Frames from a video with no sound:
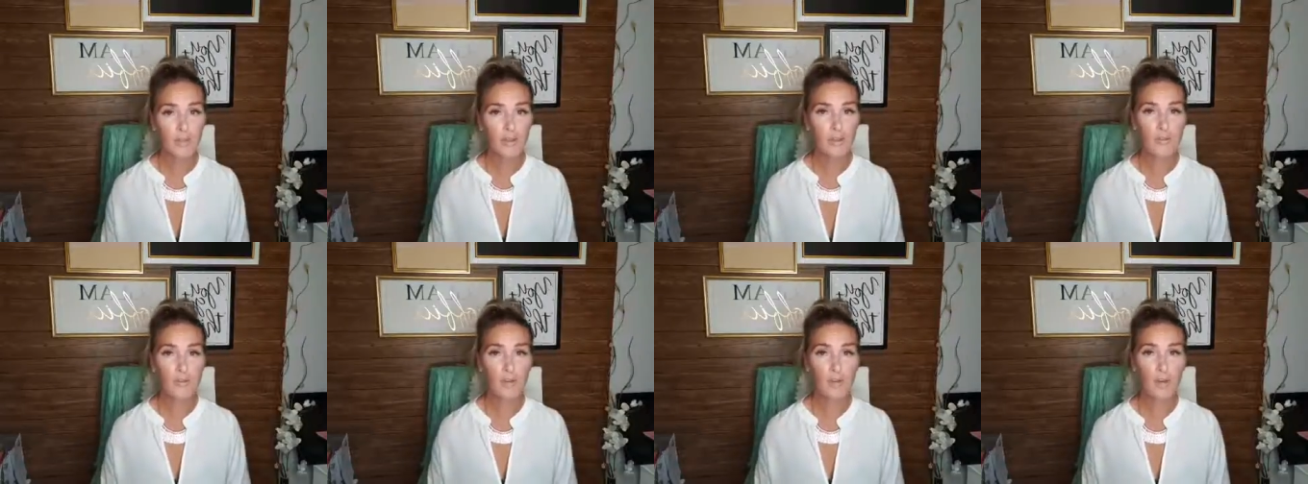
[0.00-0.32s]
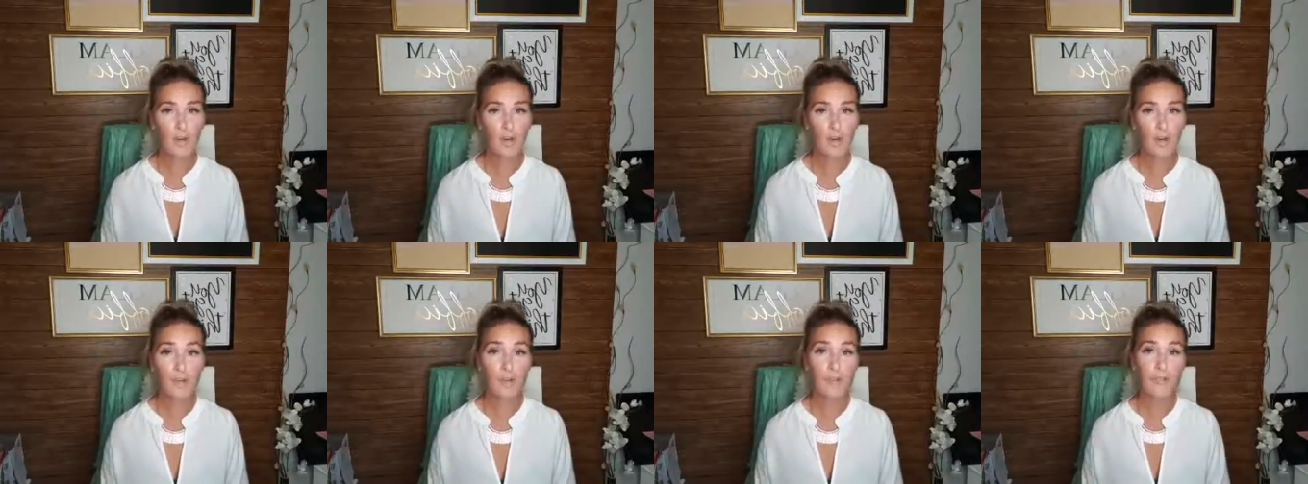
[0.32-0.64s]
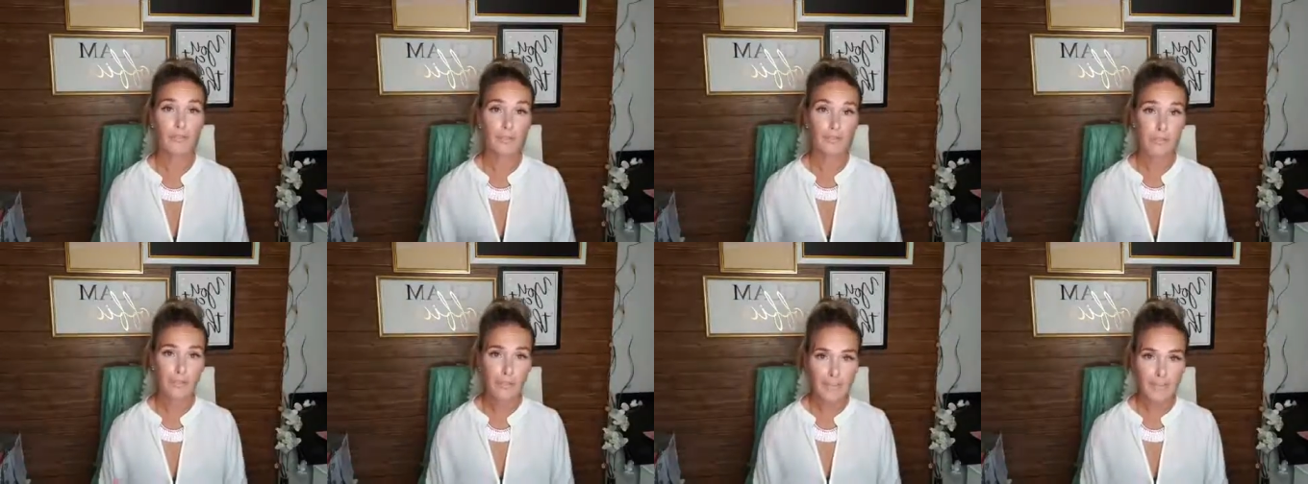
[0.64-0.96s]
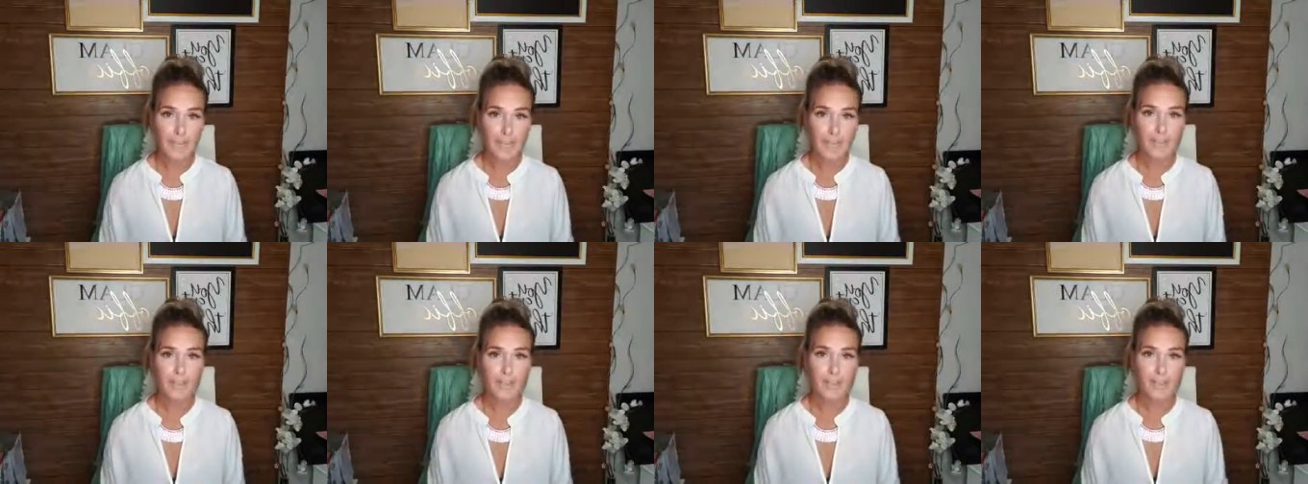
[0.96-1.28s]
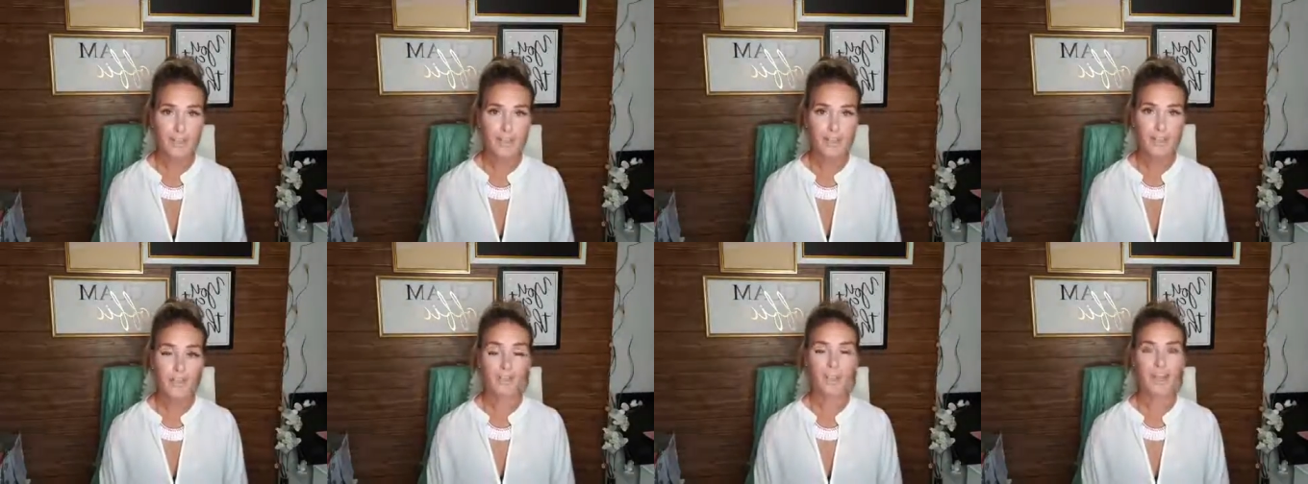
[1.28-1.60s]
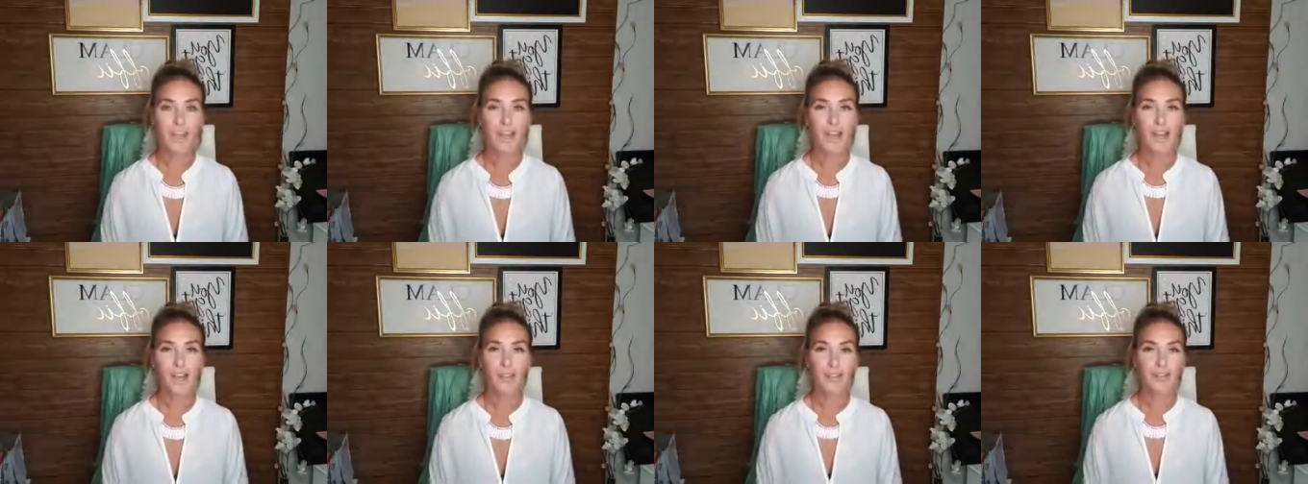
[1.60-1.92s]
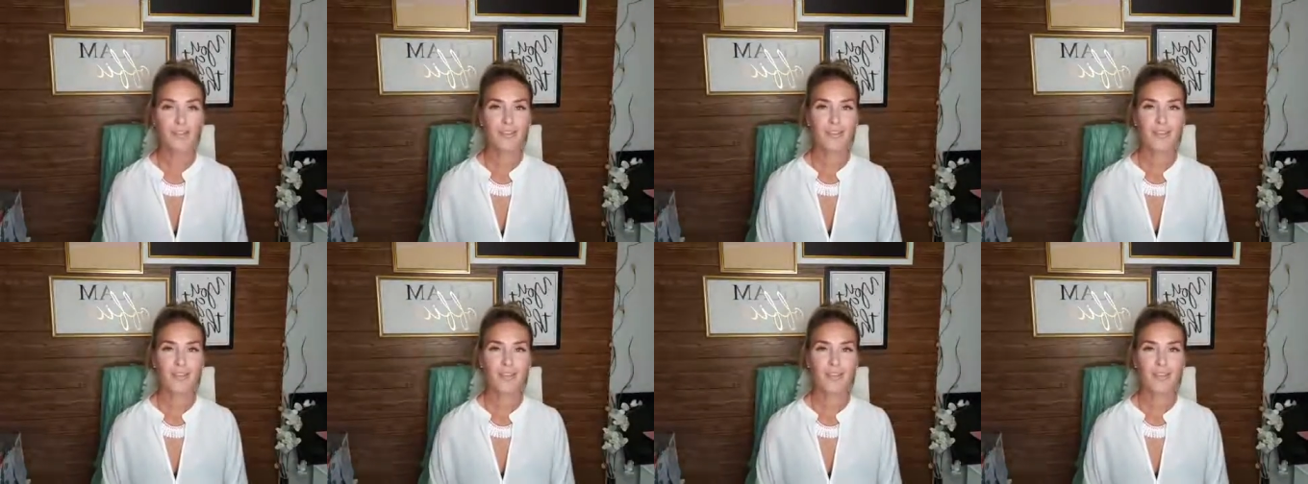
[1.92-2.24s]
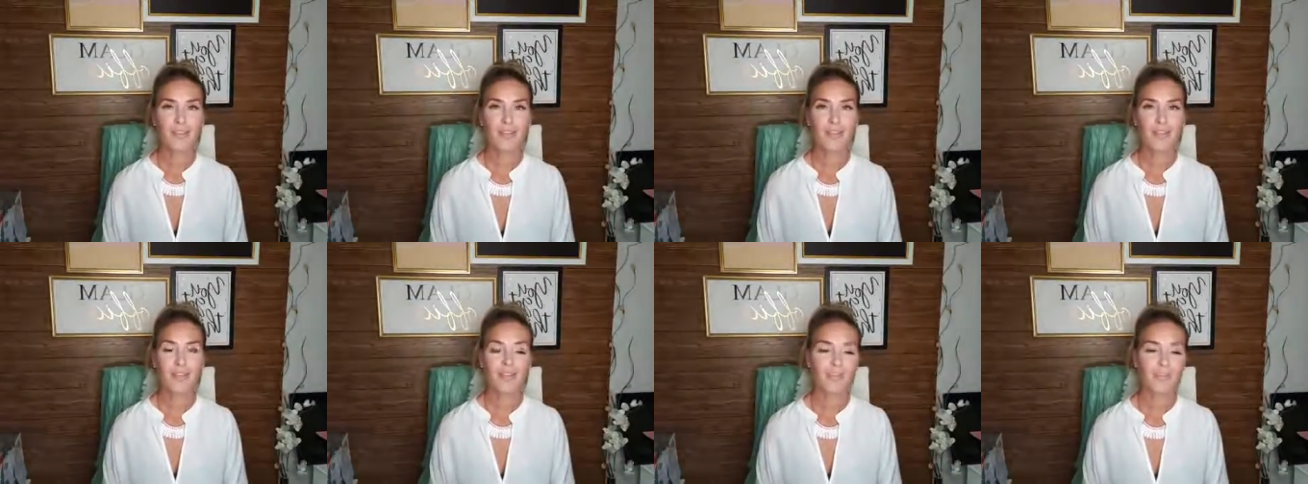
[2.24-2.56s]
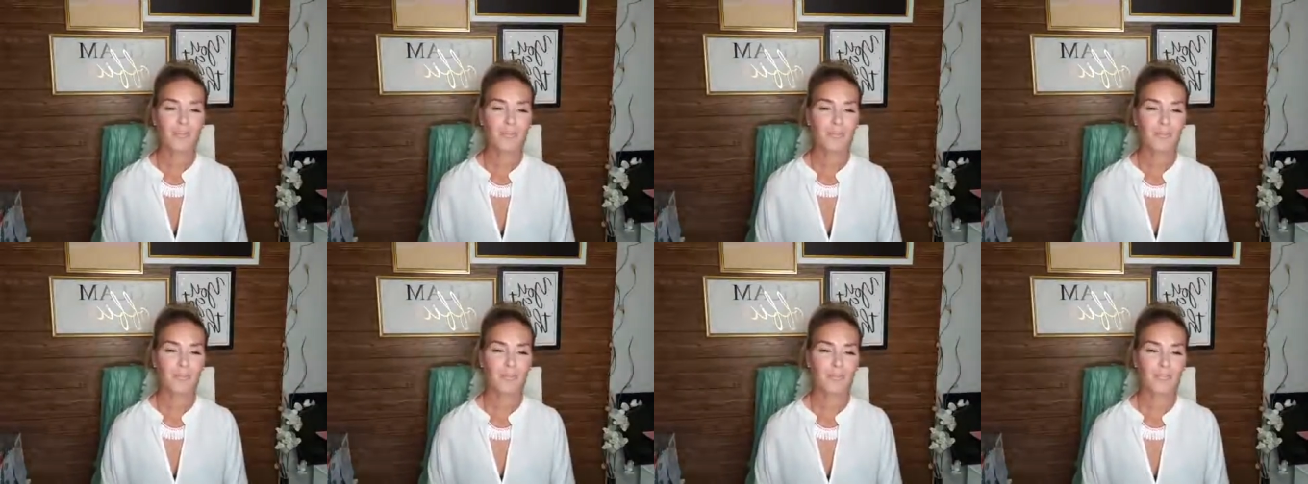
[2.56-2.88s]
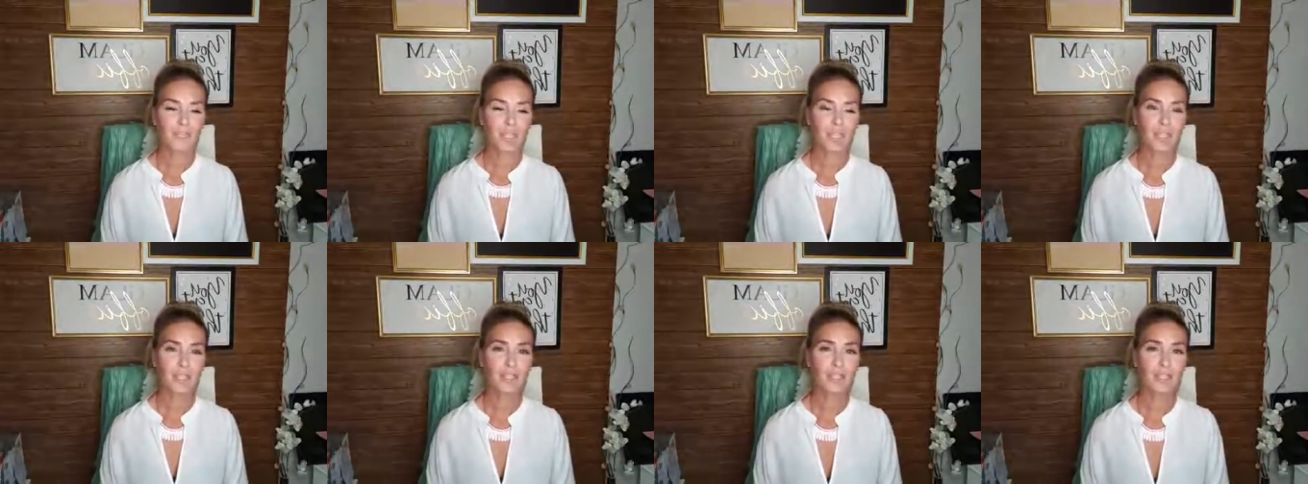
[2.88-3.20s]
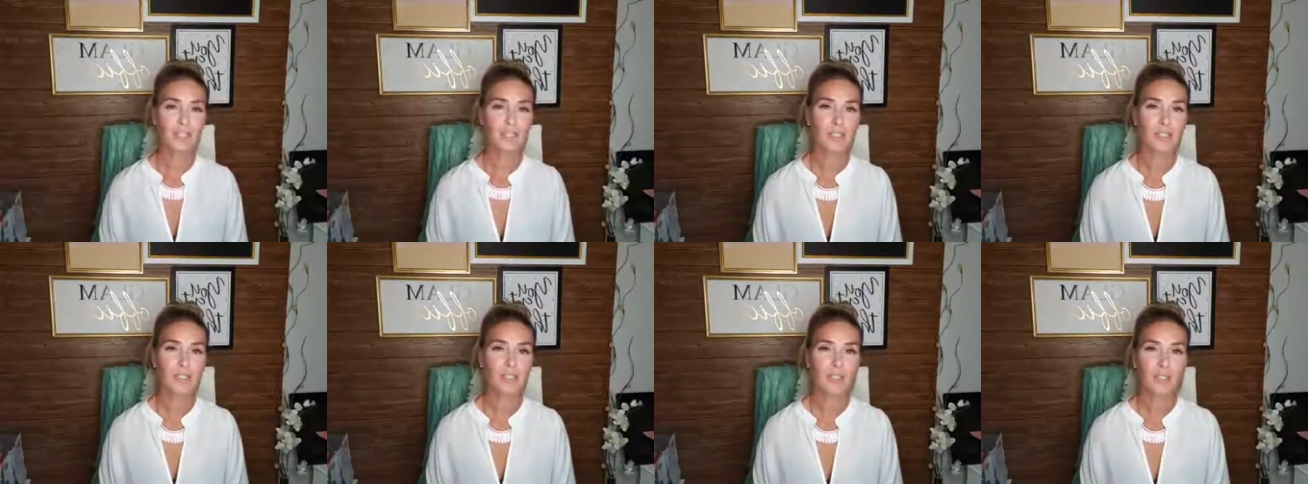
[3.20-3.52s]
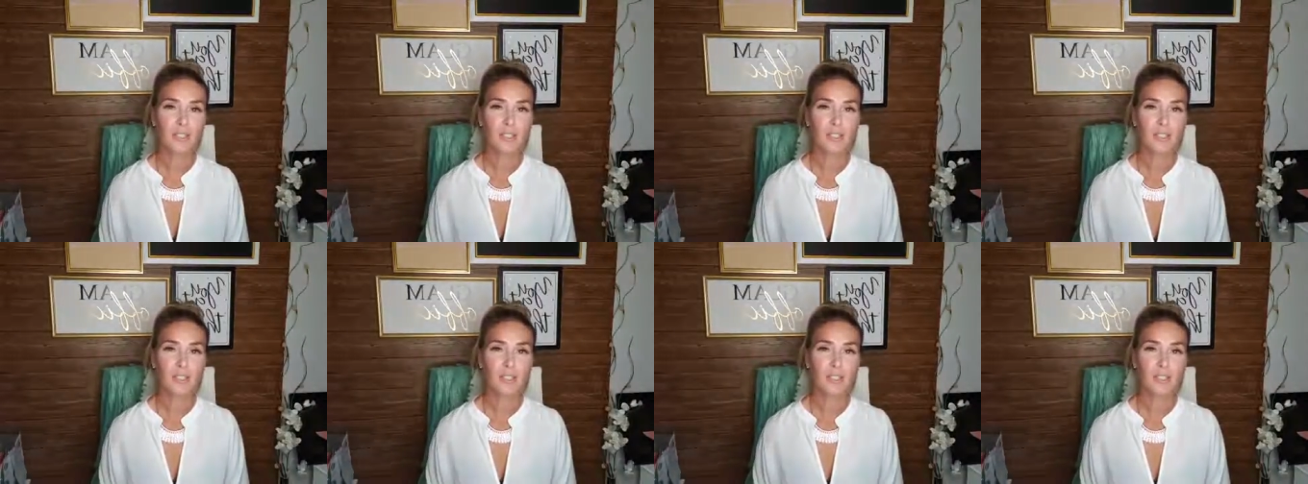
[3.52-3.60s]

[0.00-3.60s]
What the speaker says: for a few days rather than just